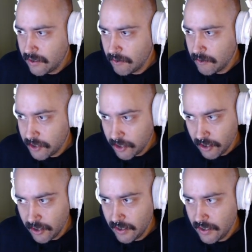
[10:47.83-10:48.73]

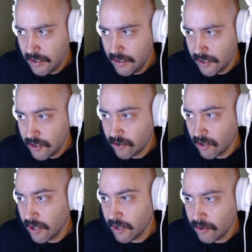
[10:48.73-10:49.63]
return a
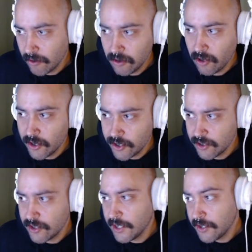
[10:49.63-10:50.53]
stronger or larger
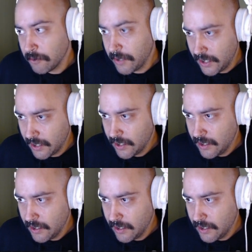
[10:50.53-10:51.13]
sensor peak